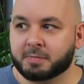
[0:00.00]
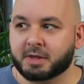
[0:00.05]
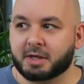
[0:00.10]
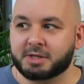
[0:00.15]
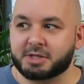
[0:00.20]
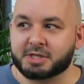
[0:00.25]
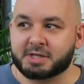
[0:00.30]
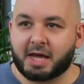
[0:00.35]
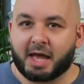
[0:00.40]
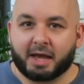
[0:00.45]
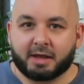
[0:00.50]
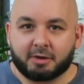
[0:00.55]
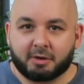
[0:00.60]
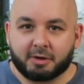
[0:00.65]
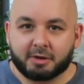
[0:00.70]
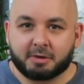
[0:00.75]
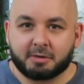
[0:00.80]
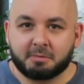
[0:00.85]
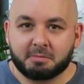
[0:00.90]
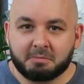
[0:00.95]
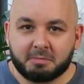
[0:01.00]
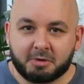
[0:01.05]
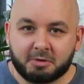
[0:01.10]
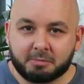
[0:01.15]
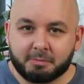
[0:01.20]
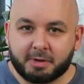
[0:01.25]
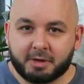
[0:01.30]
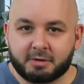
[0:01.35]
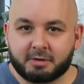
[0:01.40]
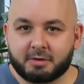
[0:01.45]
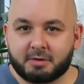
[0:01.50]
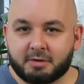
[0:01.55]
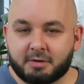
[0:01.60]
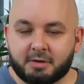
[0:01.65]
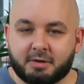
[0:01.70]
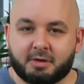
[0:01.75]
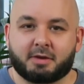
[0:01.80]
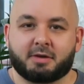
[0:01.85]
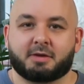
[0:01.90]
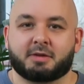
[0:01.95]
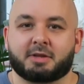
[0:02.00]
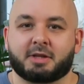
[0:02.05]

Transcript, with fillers: They just act like middlemen, yeah?